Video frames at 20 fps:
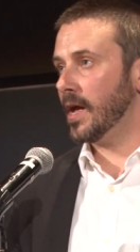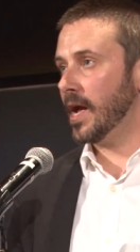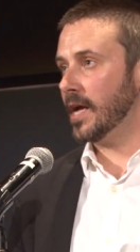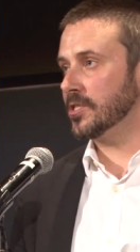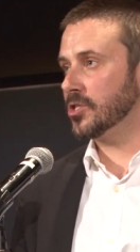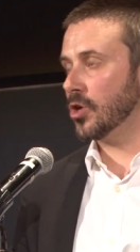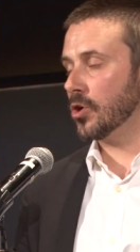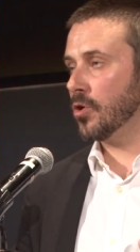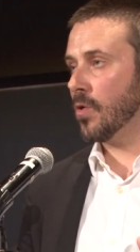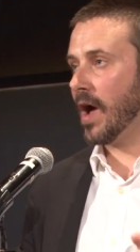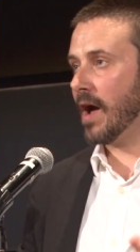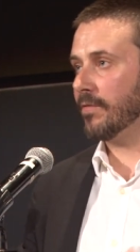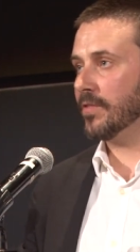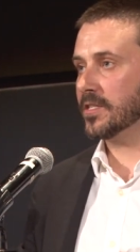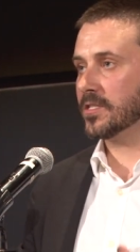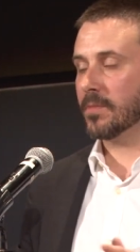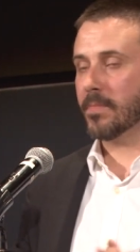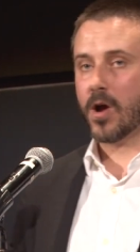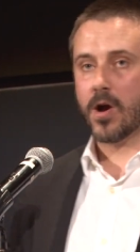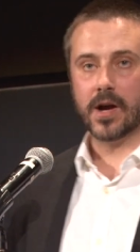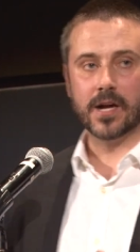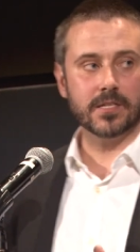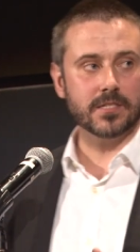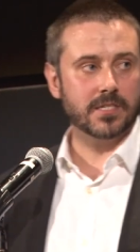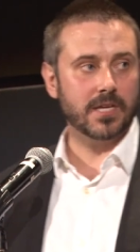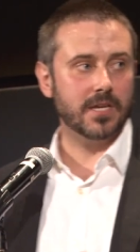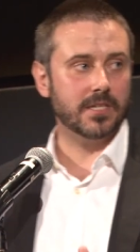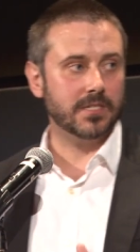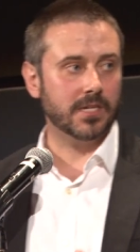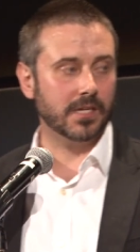And so you have this American
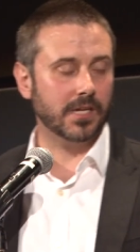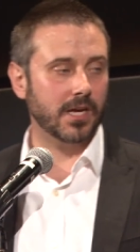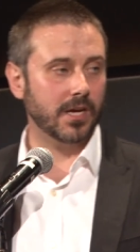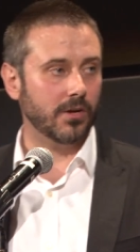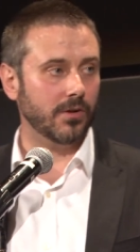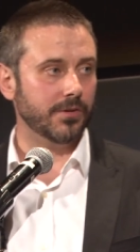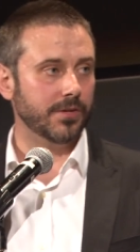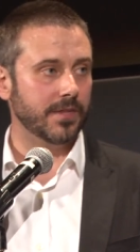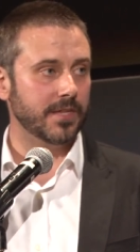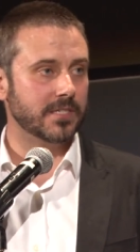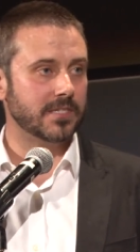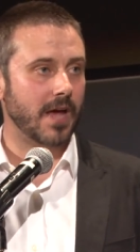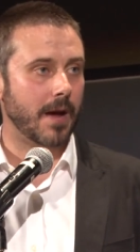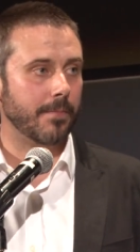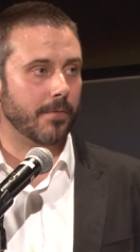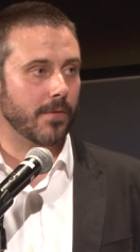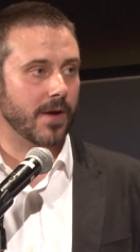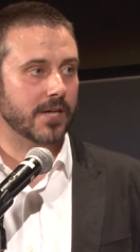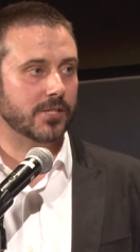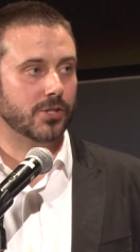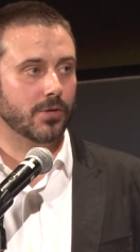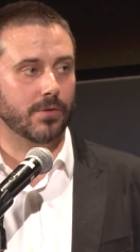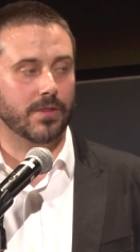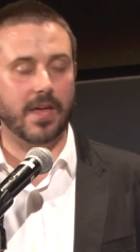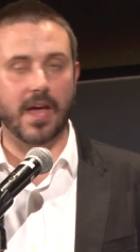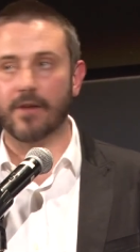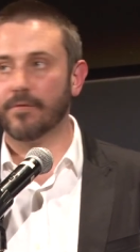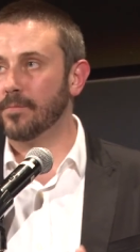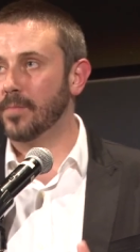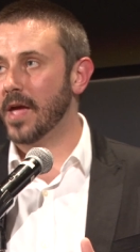citizen killed in this operation who
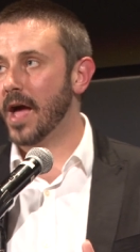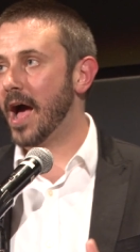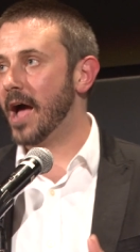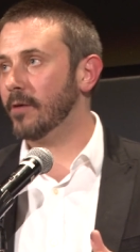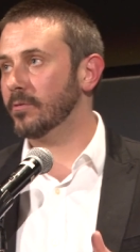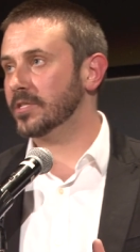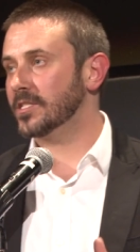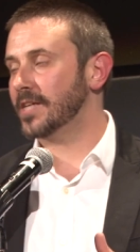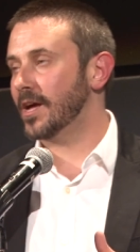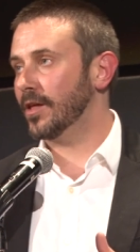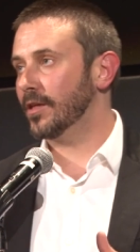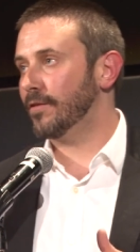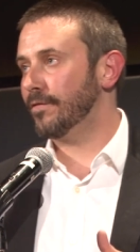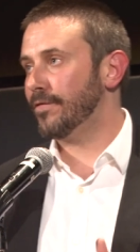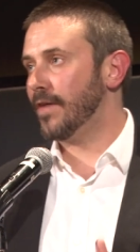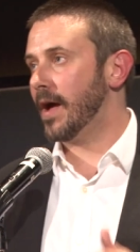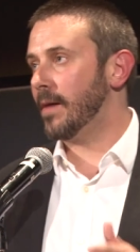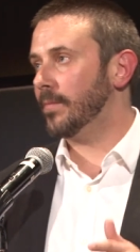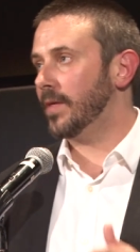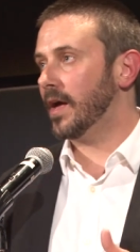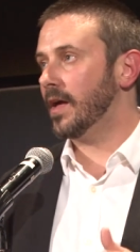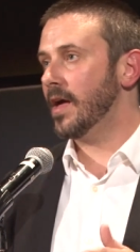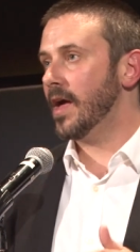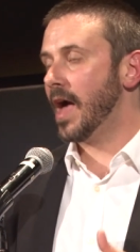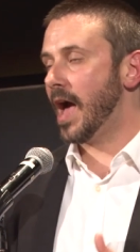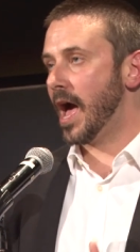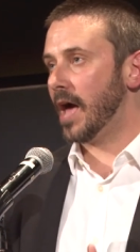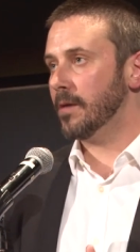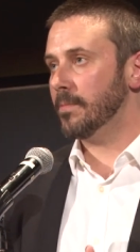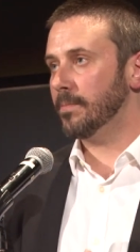the FBI was telling the family
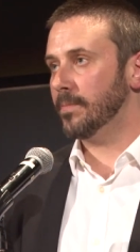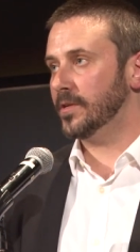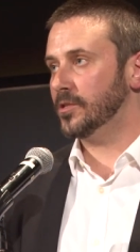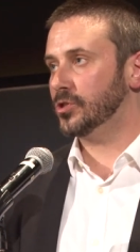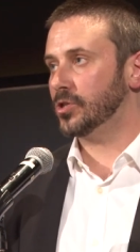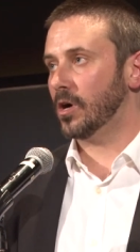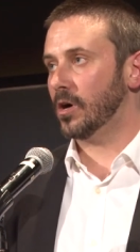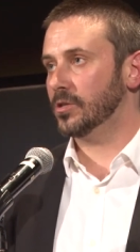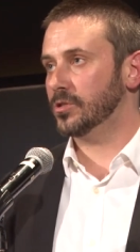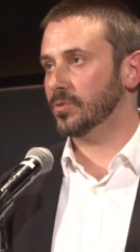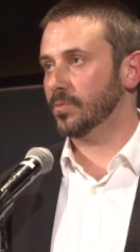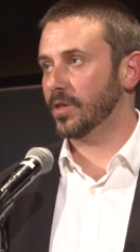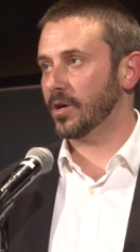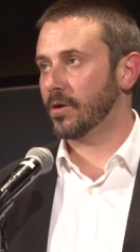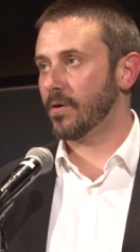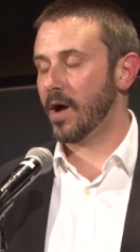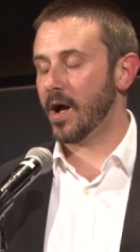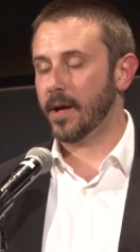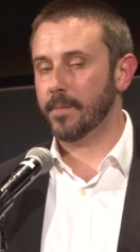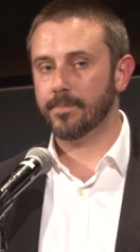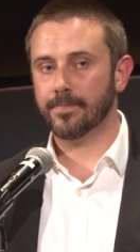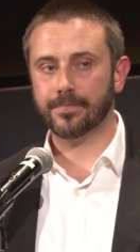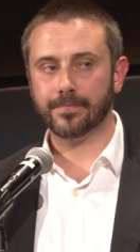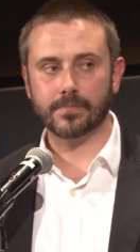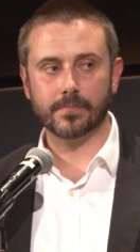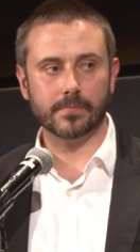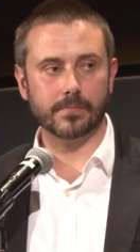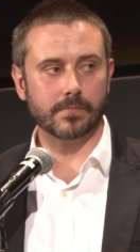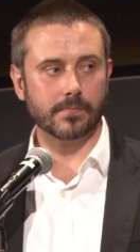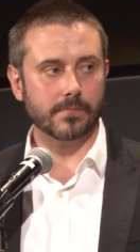hadn't been charged with a crime.
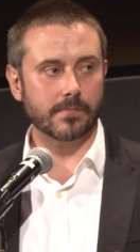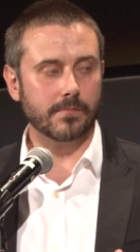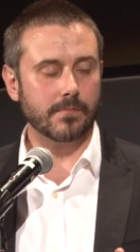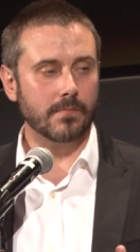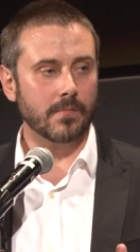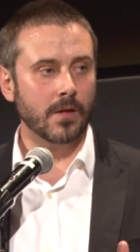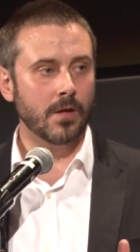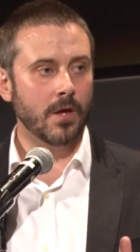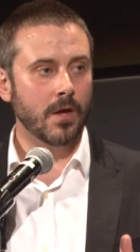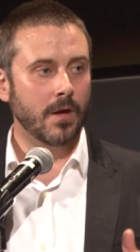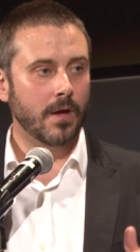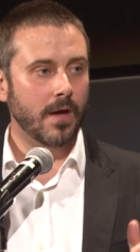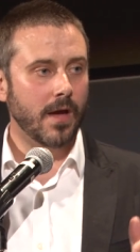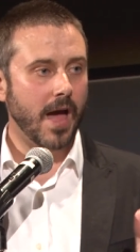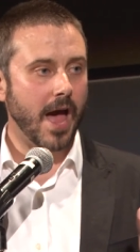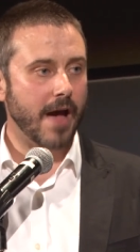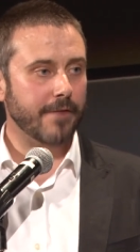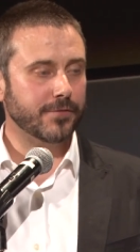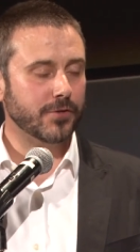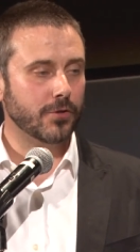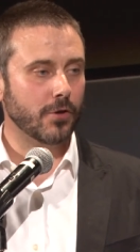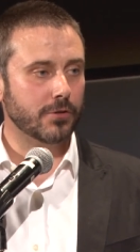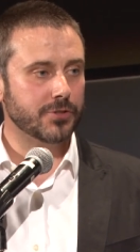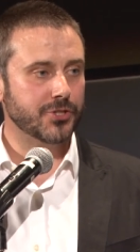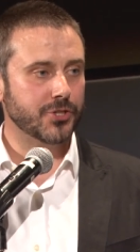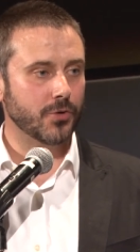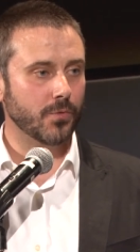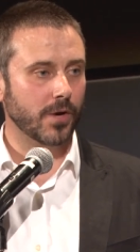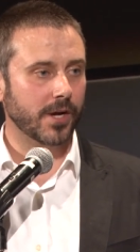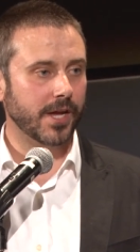After
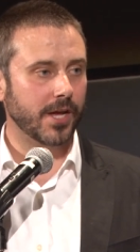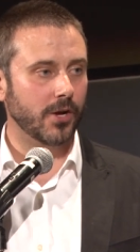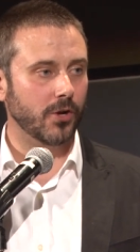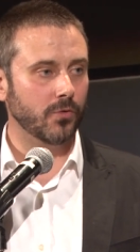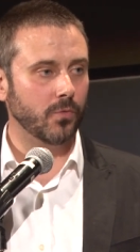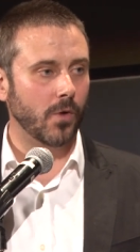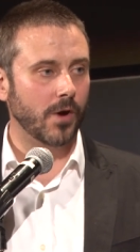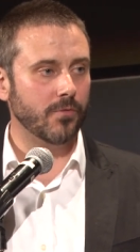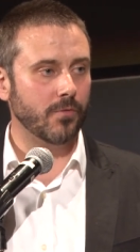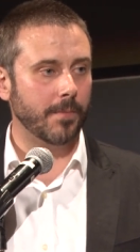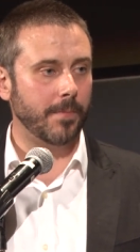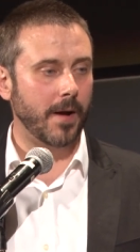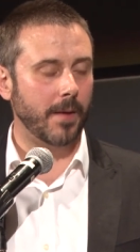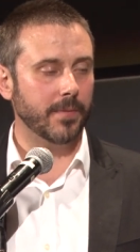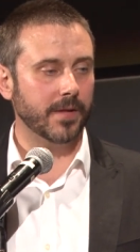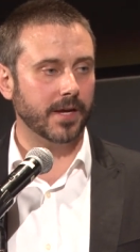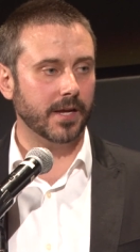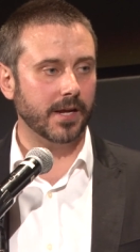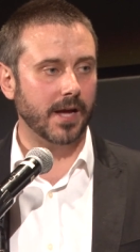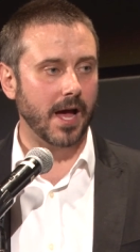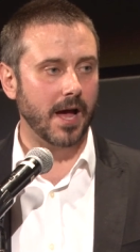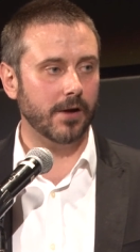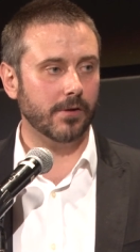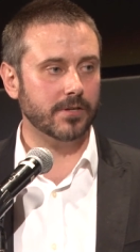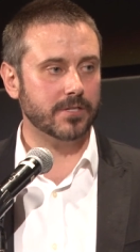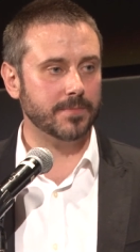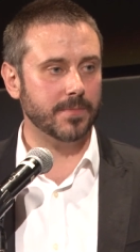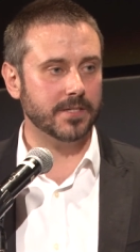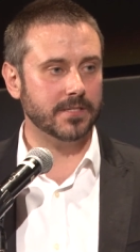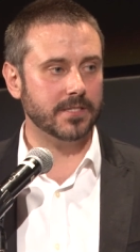those two were killed, one Republican
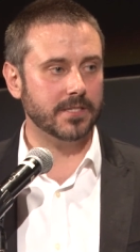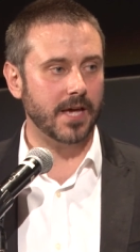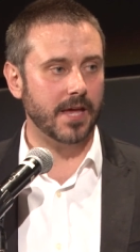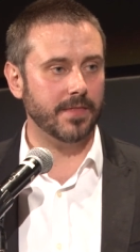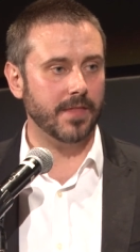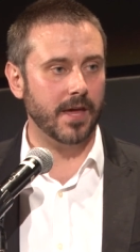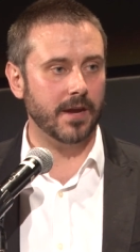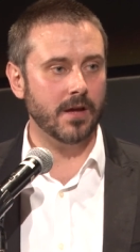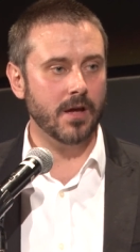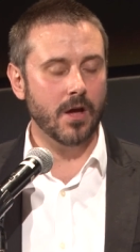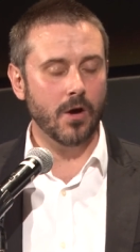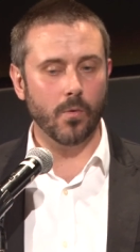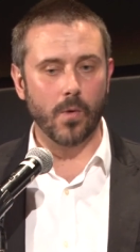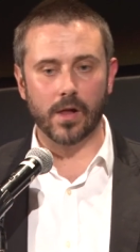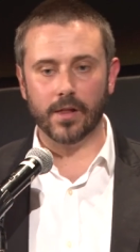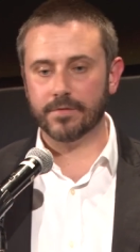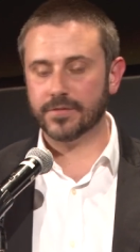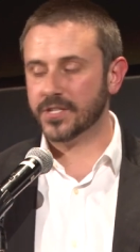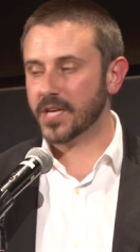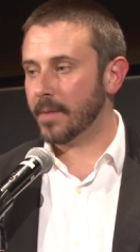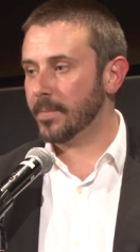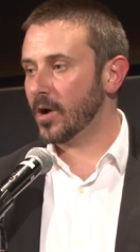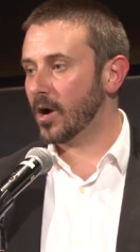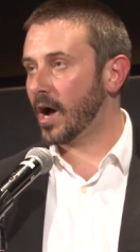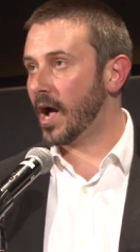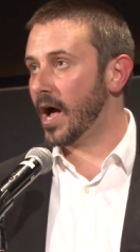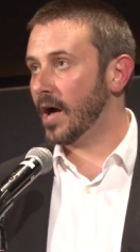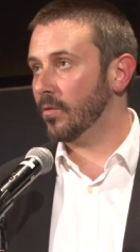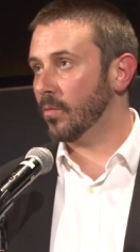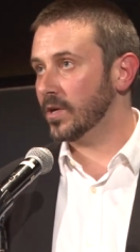congressman said that, well, if
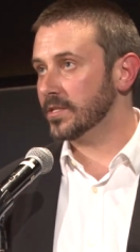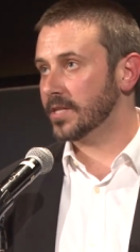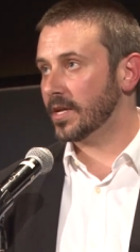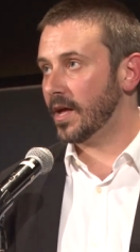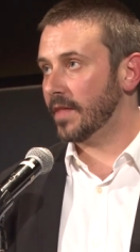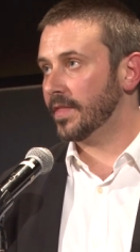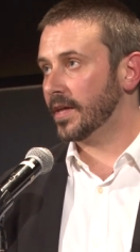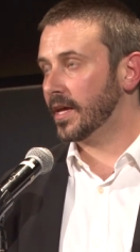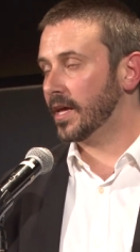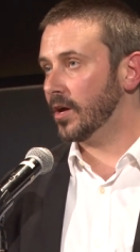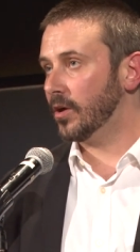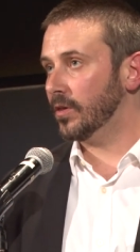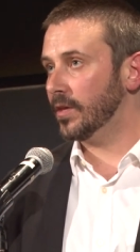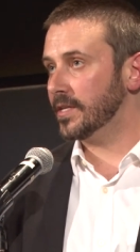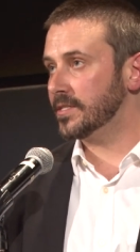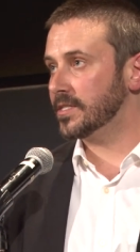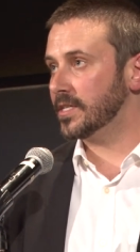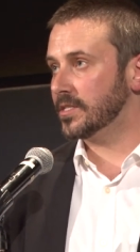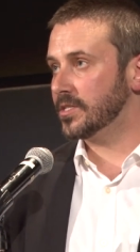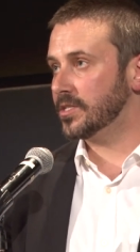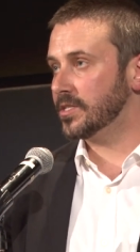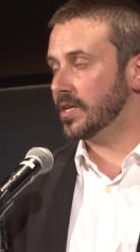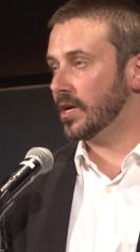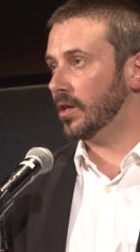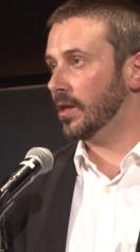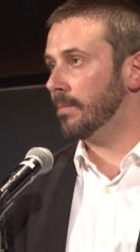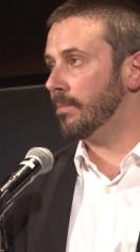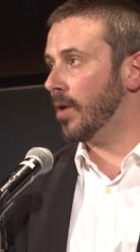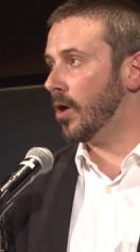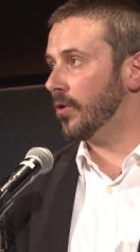Samir Khan wasn't on the kill list, it's
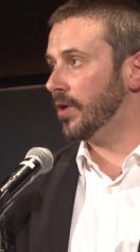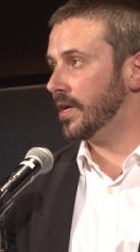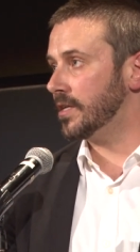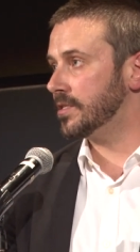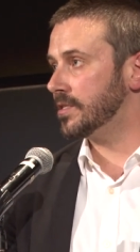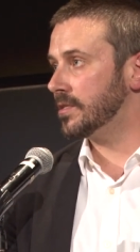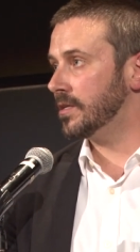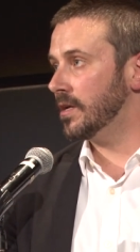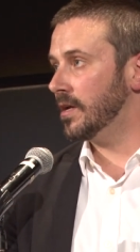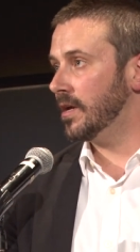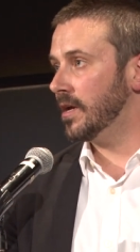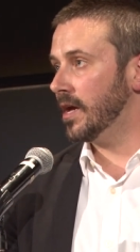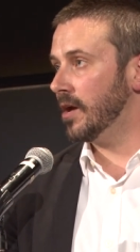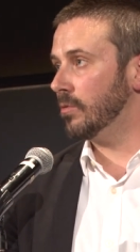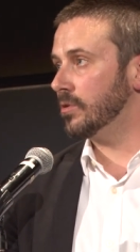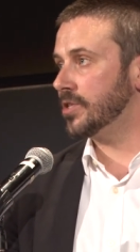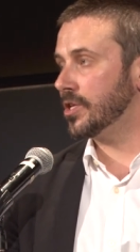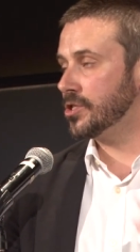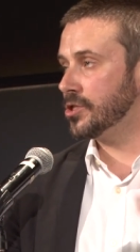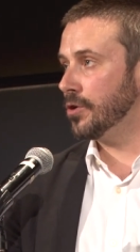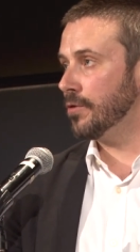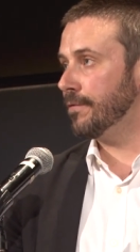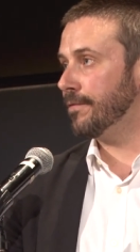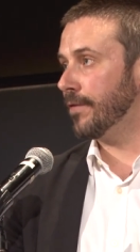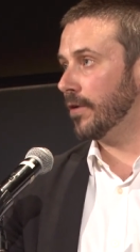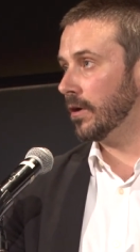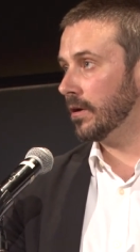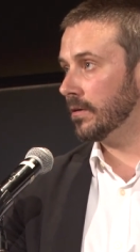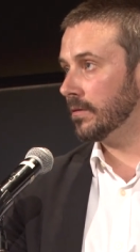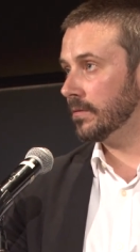still a bonus. It was a
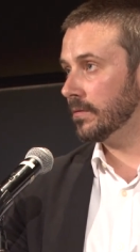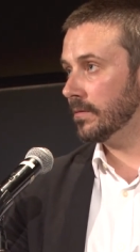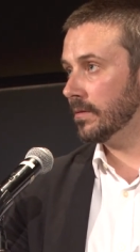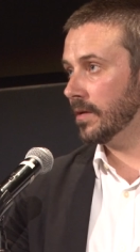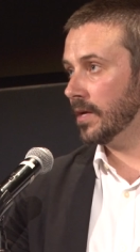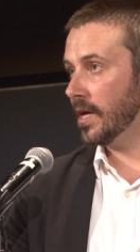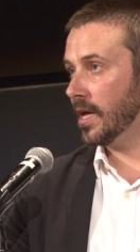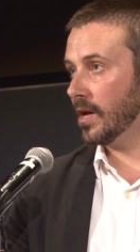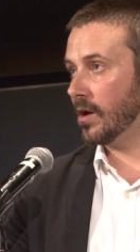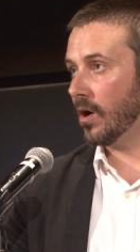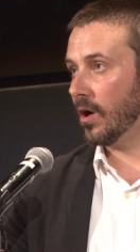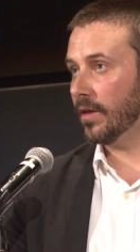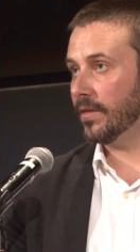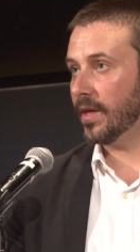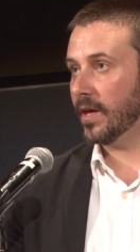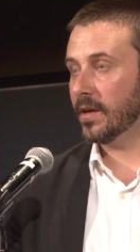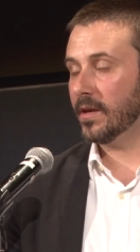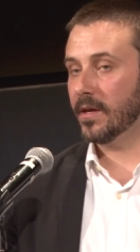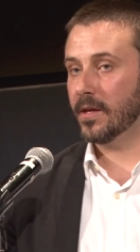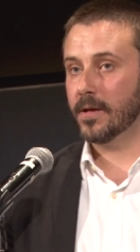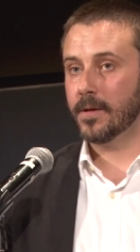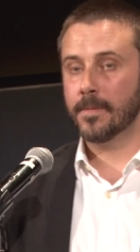twofer, he called it.